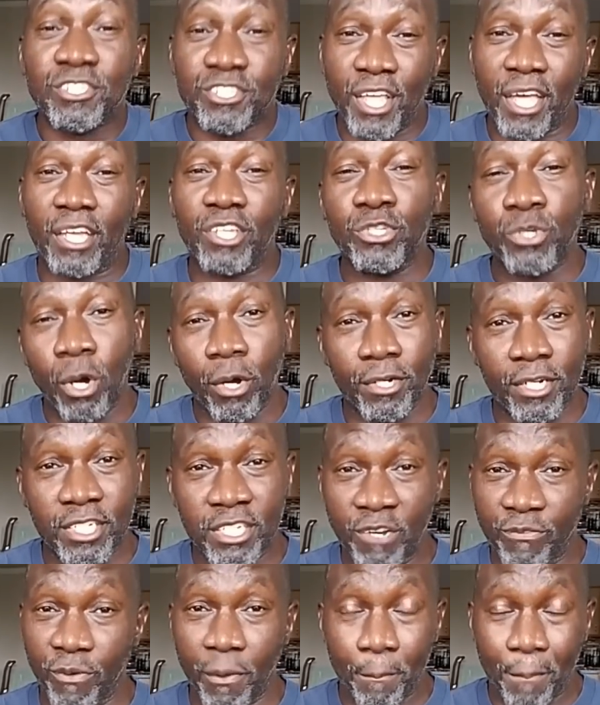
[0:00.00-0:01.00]
He's taking you
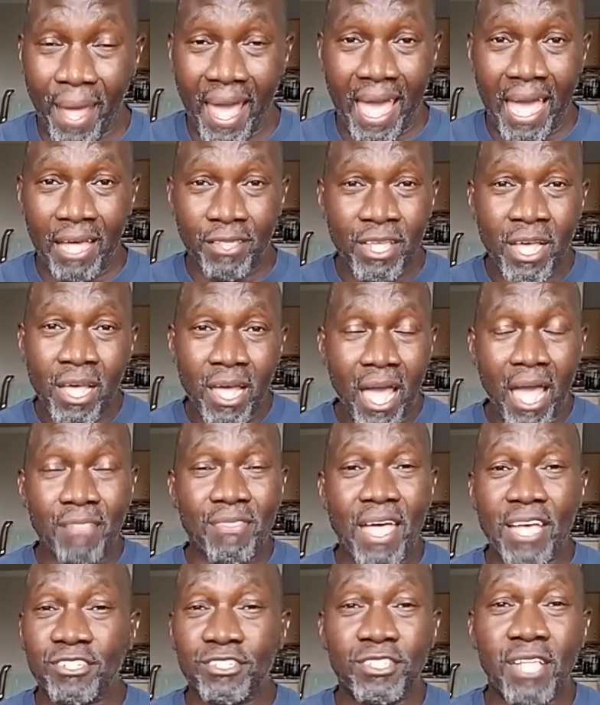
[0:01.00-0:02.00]
on a different path,
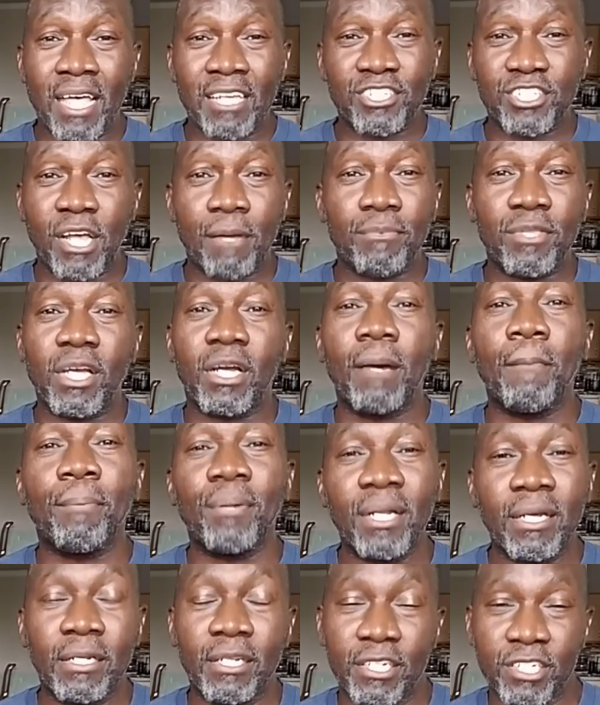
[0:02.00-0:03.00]
and that's that's something
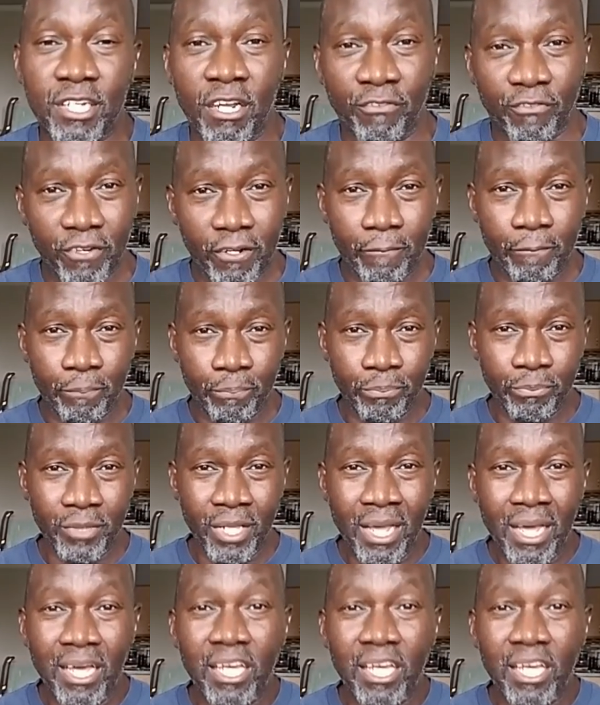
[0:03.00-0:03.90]
completely different.